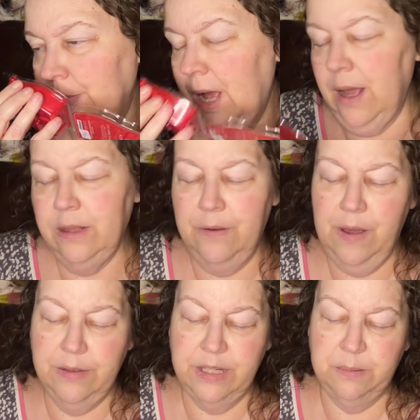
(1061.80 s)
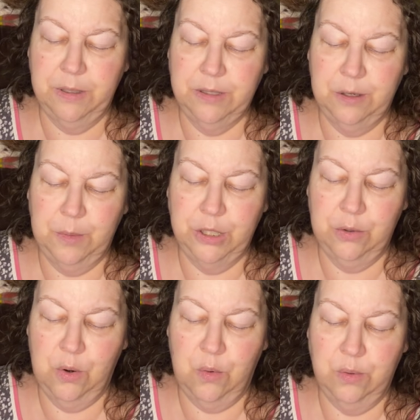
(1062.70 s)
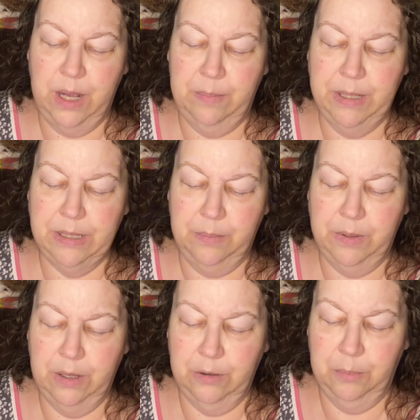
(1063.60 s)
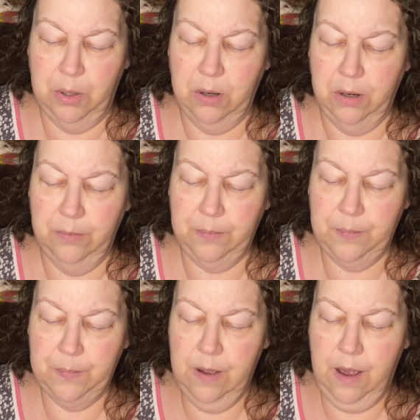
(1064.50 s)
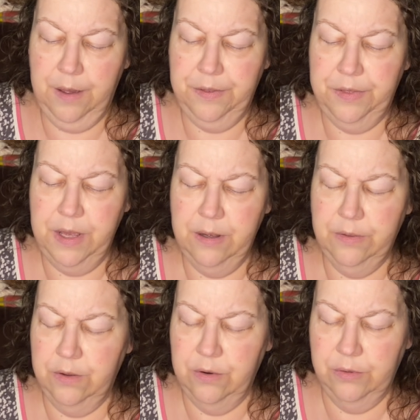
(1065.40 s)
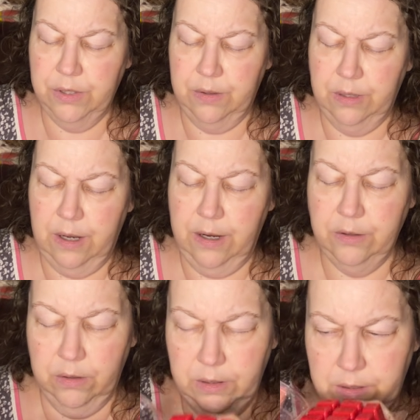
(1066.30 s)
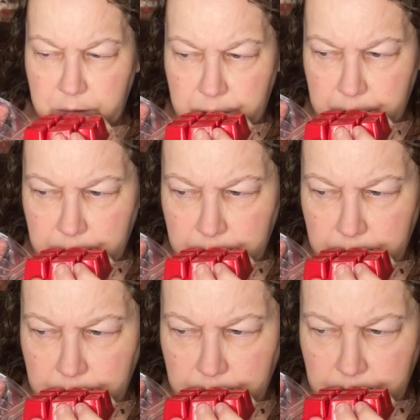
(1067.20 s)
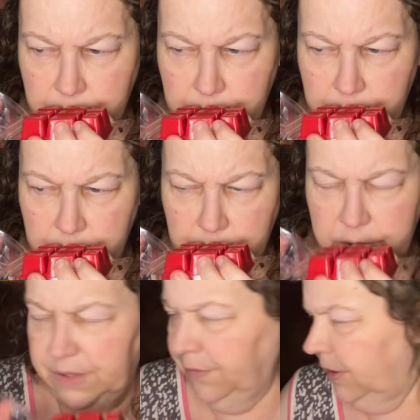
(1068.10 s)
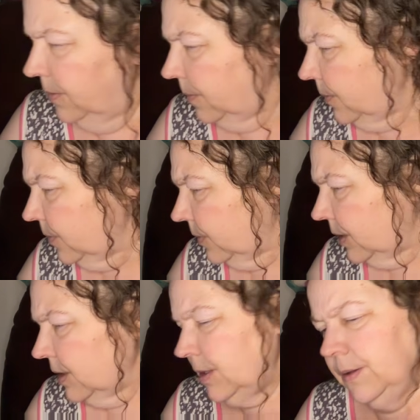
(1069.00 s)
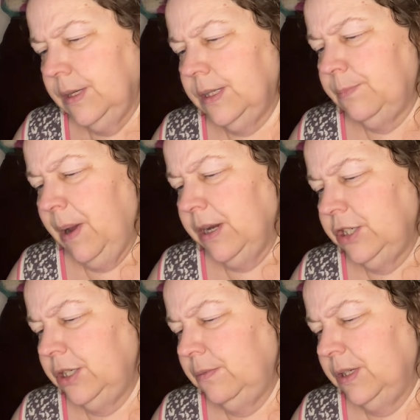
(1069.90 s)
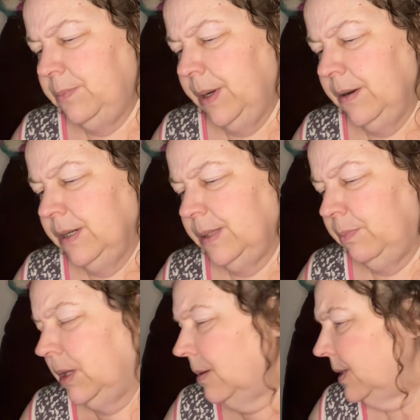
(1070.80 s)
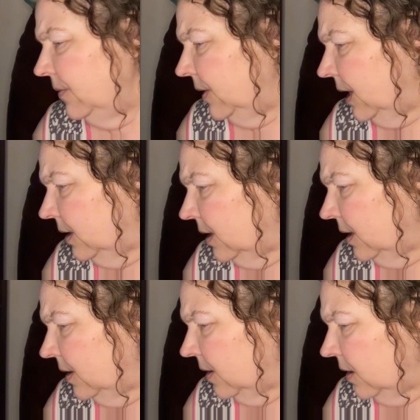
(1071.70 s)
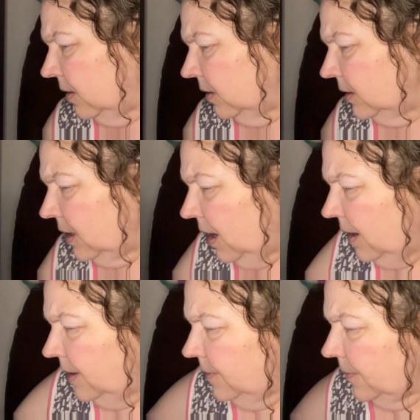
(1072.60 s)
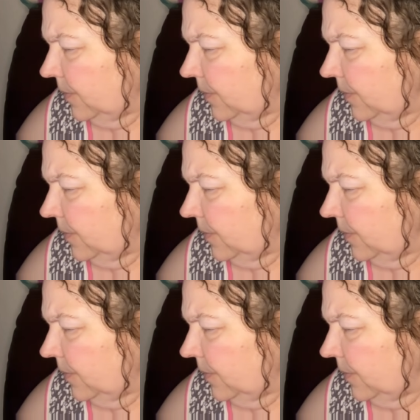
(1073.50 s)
I love how this smells so much on cold. I picked up another bar. I think the notes online are a little different. So this packaging was berries, plums, and vanilla. Online,